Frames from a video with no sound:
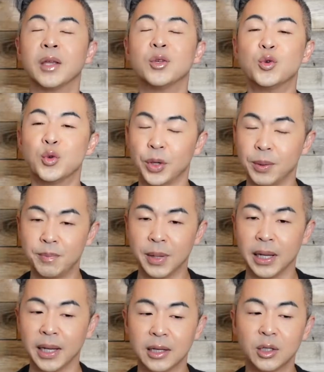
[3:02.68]
dream
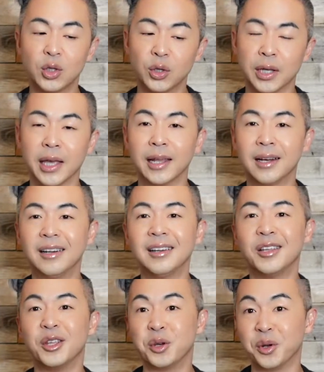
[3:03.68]
big,
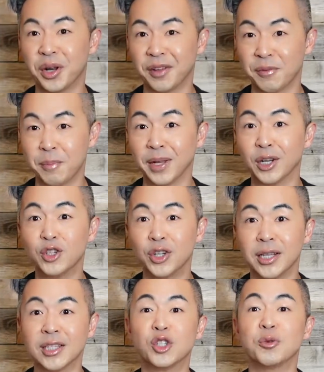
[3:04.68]
together, you're going to have a better
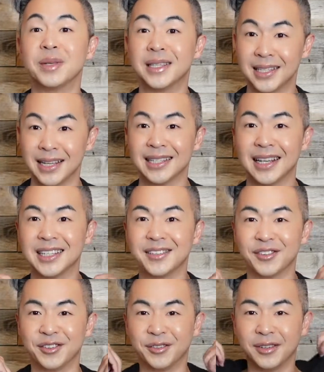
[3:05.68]
chance to be
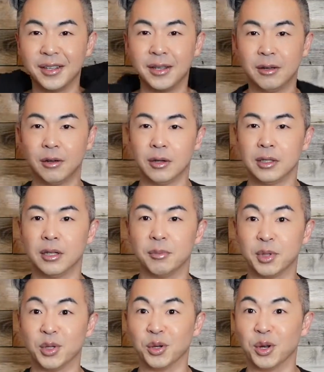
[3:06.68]
successful. A little
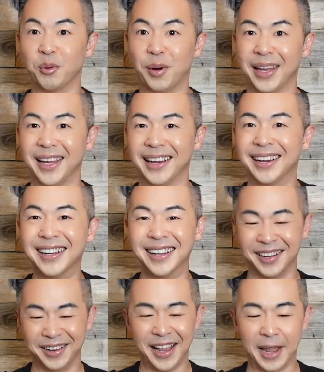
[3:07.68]
bit too low right here.
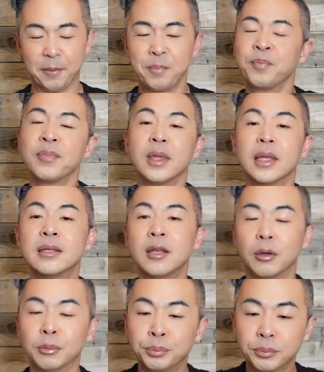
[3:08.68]
Okay,
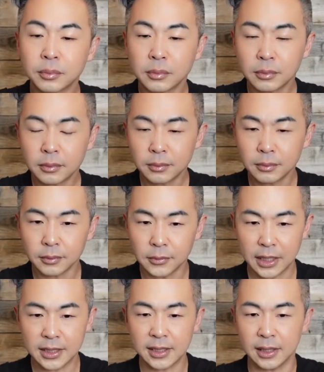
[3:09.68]
so
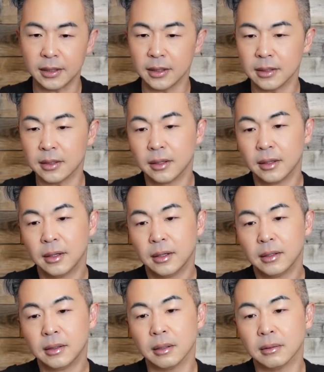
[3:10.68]
let's see this.
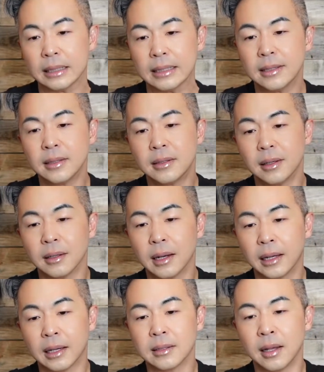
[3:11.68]
So this is the,
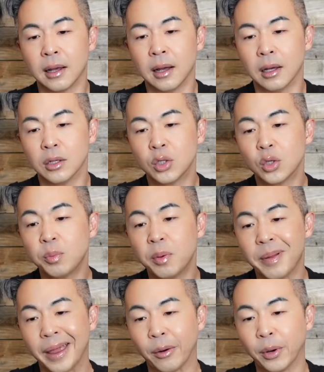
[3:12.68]
like I say, Super
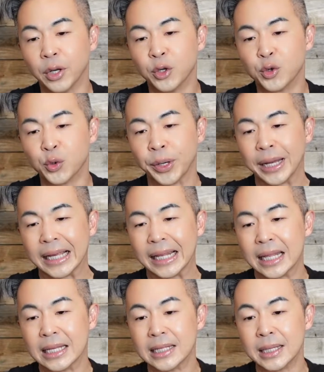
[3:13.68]
Berry Dream
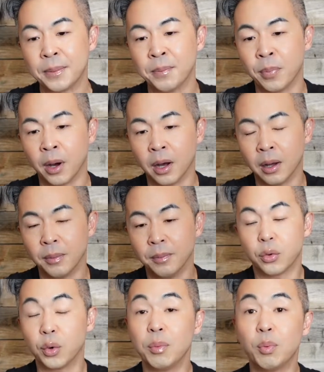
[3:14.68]
Cleansing Balm,
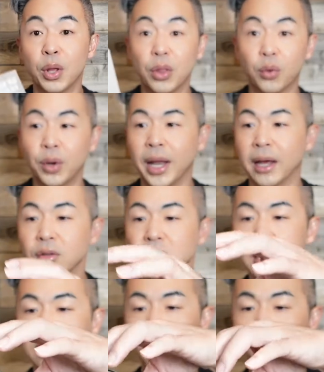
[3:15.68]
3.3
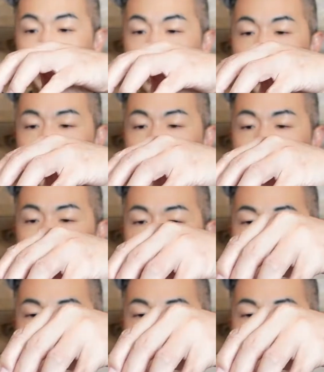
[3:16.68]
ounce. Let's open this up.